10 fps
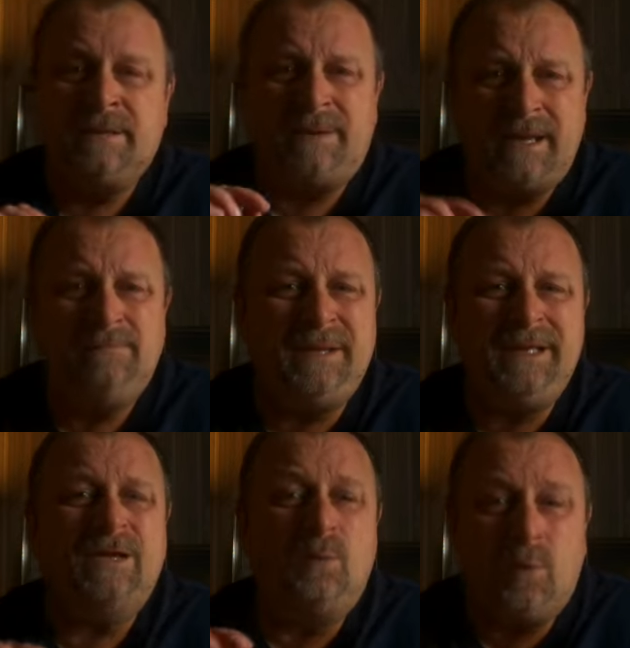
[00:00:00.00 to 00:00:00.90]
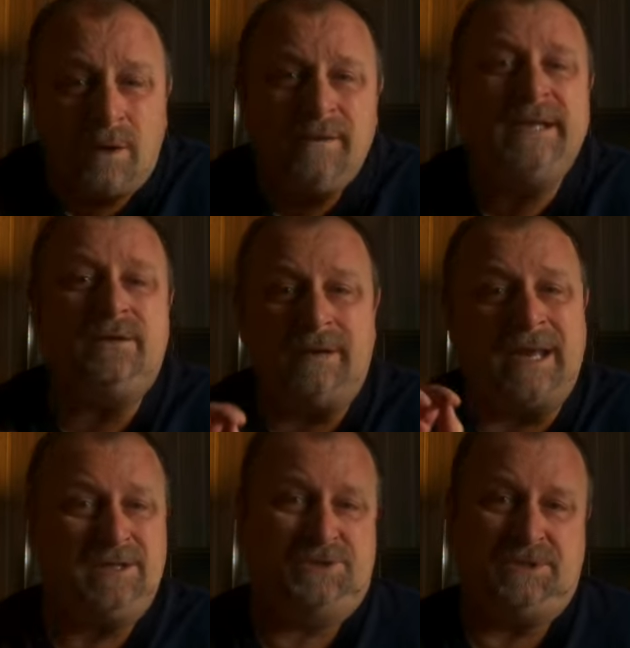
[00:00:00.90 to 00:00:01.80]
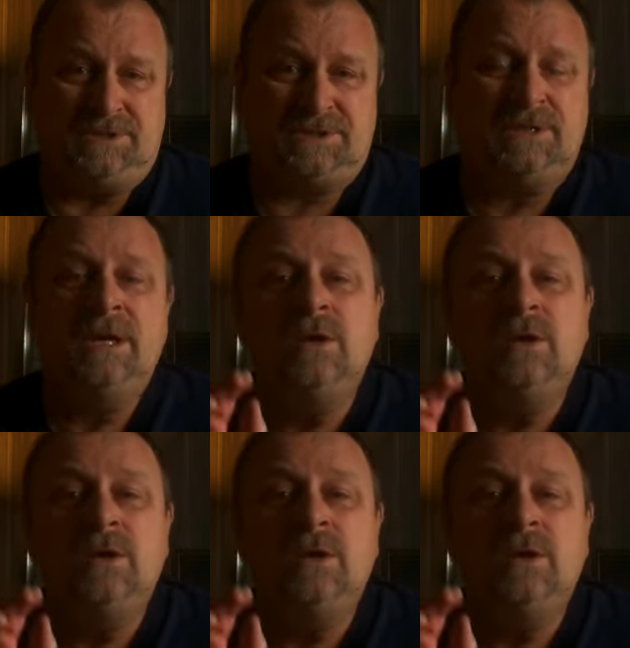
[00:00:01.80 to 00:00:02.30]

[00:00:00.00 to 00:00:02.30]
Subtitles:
by being worried or anxious,